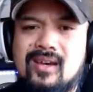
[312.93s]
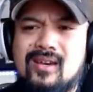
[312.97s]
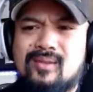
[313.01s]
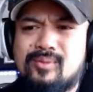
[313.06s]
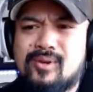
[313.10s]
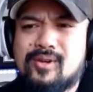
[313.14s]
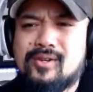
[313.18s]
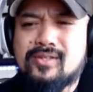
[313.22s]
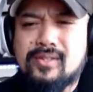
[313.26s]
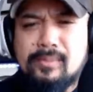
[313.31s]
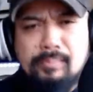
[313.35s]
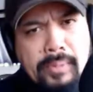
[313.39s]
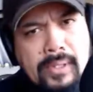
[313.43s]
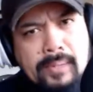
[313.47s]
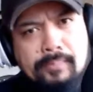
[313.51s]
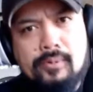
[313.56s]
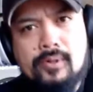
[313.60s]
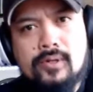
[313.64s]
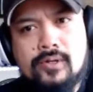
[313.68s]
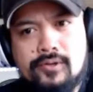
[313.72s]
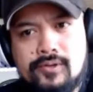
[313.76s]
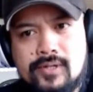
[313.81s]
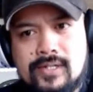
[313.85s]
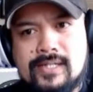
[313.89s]
because the
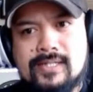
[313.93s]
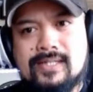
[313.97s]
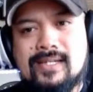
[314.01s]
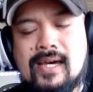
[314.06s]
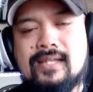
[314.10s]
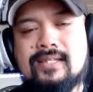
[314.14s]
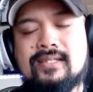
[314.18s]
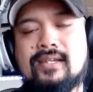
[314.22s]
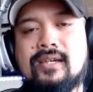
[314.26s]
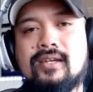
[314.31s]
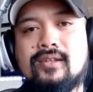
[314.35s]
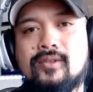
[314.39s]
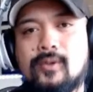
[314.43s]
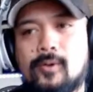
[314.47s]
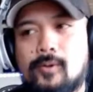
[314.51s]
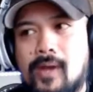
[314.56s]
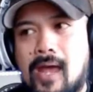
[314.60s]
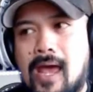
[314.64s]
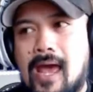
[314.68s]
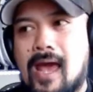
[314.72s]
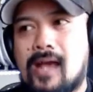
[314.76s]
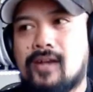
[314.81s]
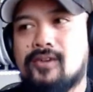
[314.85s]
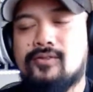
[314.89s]
people criticizing it
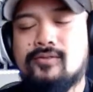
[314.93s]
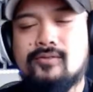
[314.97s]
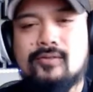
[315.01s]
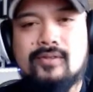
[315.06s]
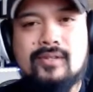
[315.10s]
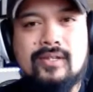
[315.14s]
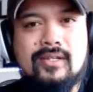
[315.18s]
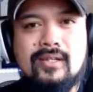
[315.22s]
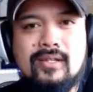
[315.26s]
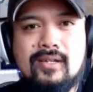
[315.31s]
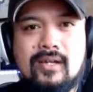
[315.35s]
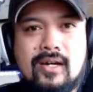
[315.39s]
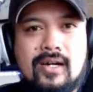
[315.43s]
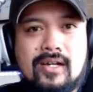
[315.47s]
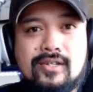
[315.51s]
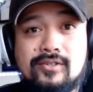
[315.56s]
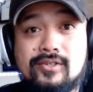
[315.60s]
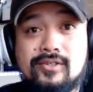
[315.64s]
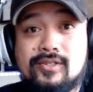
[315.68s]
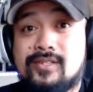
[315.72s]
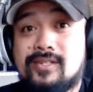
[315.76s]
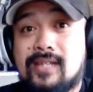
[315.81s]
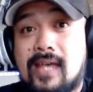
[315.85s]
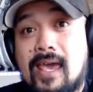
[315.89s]
don't actually
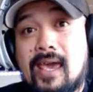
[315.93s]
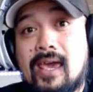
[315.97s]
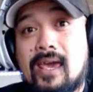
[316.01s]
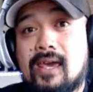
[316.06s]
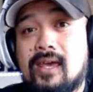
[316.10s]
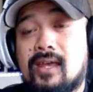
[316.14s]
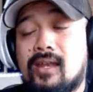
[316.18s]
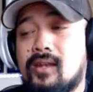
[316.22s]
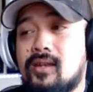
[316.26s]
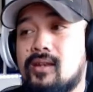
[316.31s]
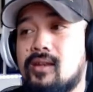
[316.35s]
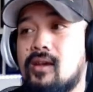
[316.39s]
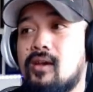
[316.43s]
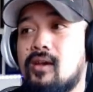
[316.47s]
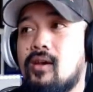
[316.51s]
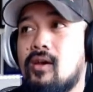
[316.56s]
understand